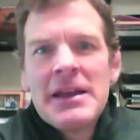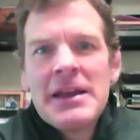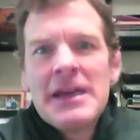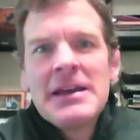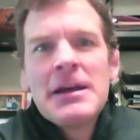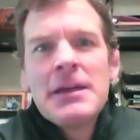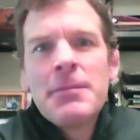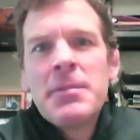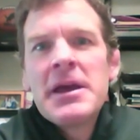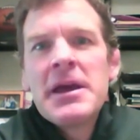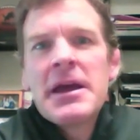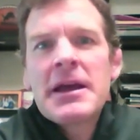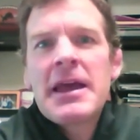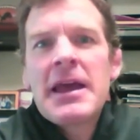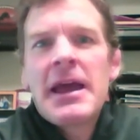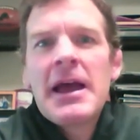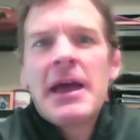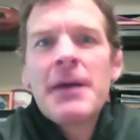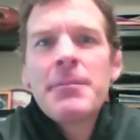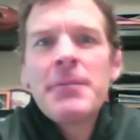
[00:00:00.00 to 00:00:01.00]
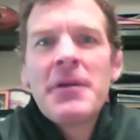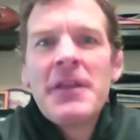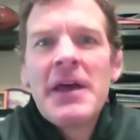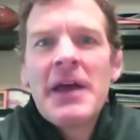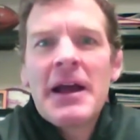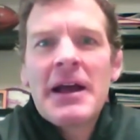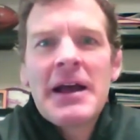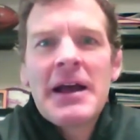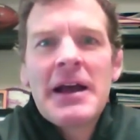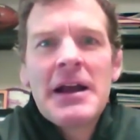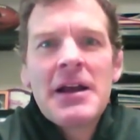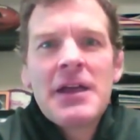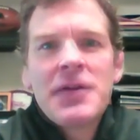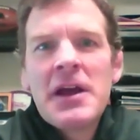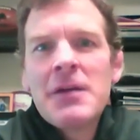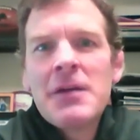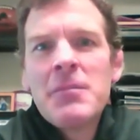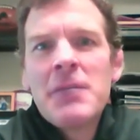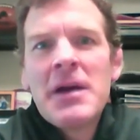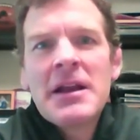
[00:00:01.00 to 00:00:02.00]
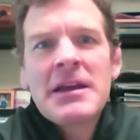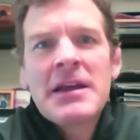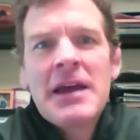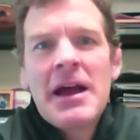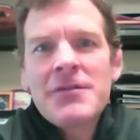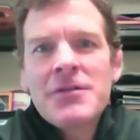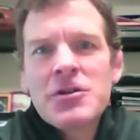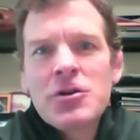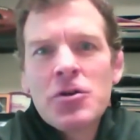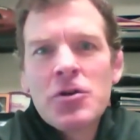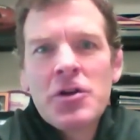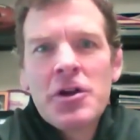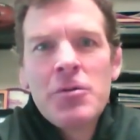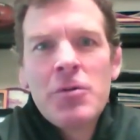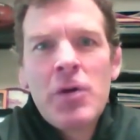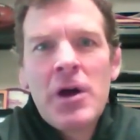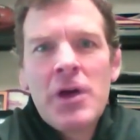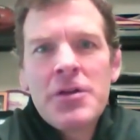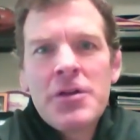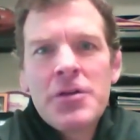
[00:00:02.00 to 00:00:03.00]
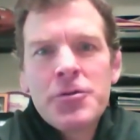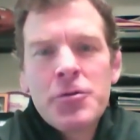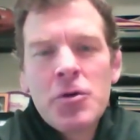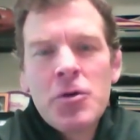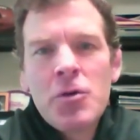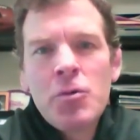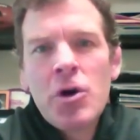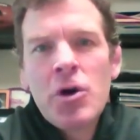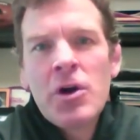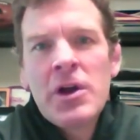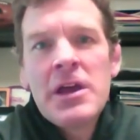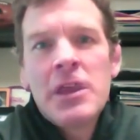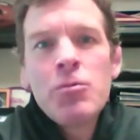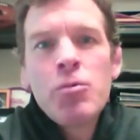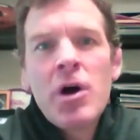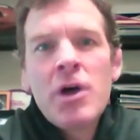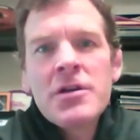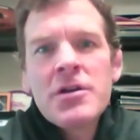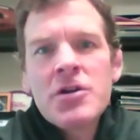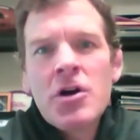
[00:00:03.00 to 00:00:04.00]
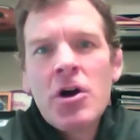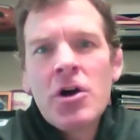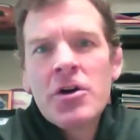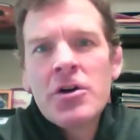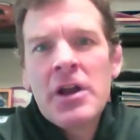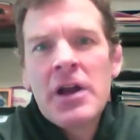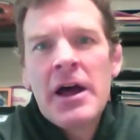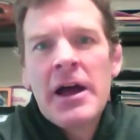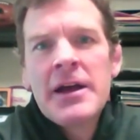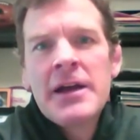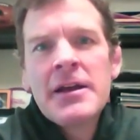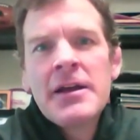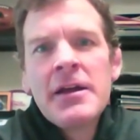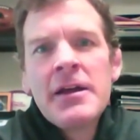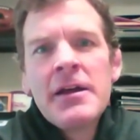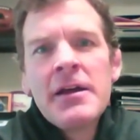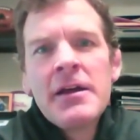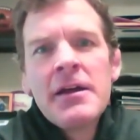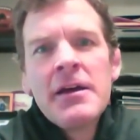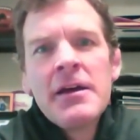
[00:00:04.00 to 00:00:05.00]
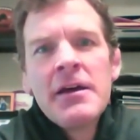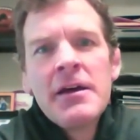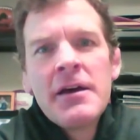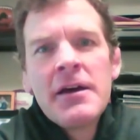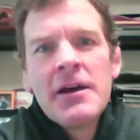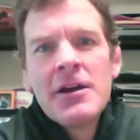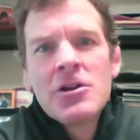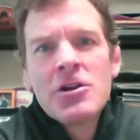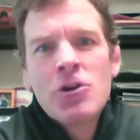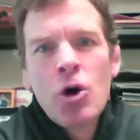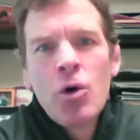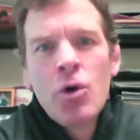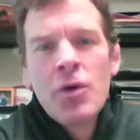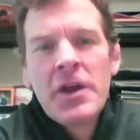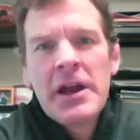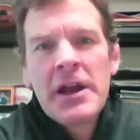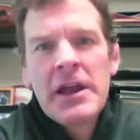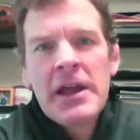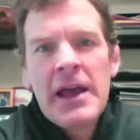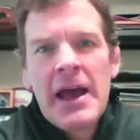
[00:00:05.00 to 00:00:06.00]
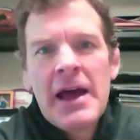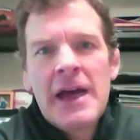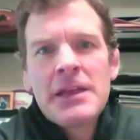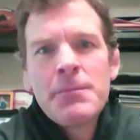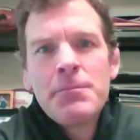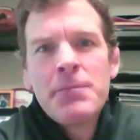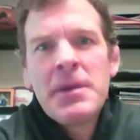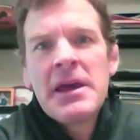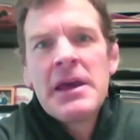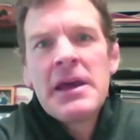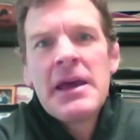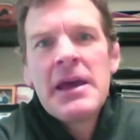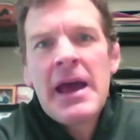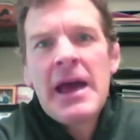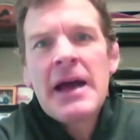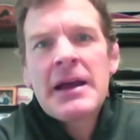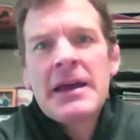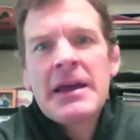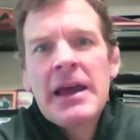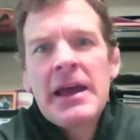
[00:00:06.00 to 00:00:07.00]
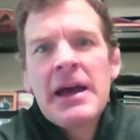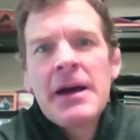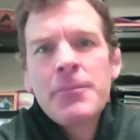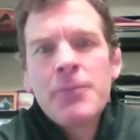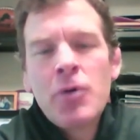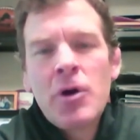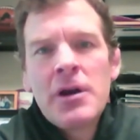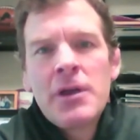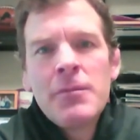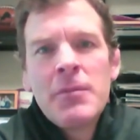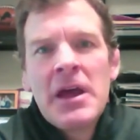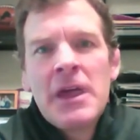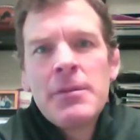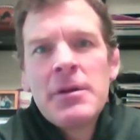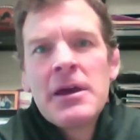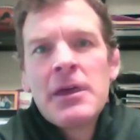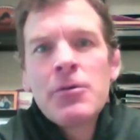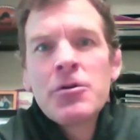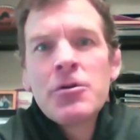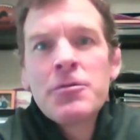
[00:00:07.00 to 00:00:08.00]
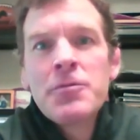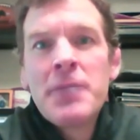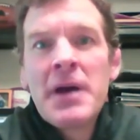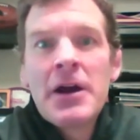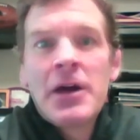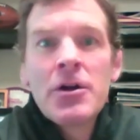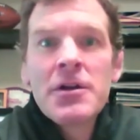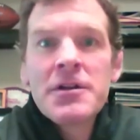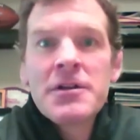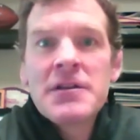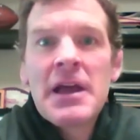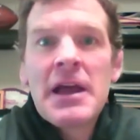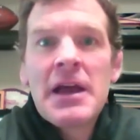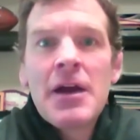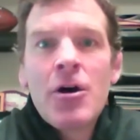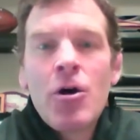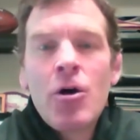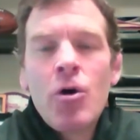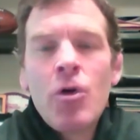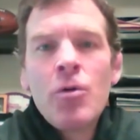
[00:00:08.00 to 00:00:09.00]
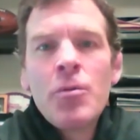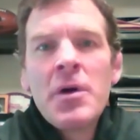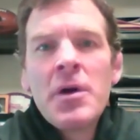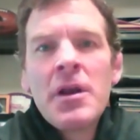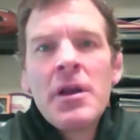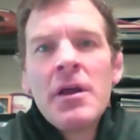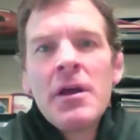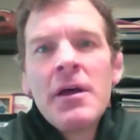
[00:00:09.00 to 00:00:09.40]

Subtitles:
need to be at camp and that kind of thing. And Metcalf certainly went through it where he was hardlined and told that he had to be at camp when maybe it was better to stay at home.